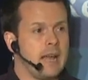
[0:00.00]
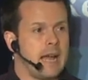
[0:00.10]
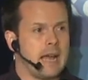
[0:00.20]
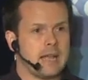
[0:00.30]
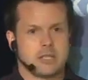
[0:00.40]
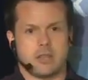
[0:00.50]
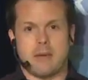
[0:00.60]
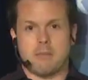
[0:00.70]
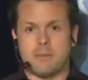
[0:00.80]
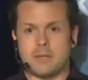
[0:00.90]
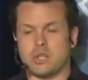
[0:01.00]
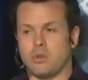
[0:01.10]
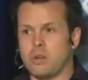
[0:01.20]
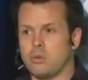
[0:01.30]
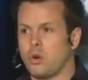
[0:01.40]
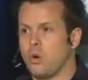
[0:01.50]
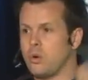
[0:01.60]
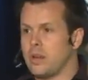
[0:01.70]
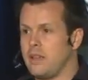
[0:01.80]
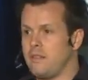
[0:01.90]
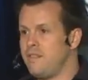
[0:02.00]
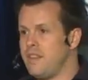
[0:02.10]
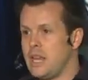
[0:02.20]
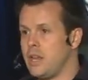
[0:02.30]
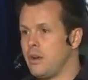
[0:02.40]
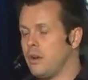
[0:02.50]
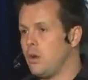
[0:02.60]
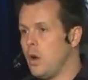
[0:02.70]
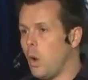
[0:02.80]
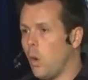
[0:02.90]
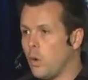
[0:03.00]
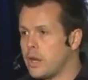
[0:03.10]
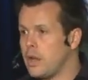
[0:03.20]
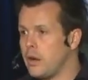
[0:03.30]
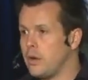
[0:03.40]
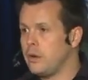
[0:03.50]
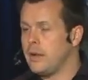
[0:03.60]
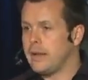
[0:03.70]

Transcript: Uh, so that might be screen recording, video, audio.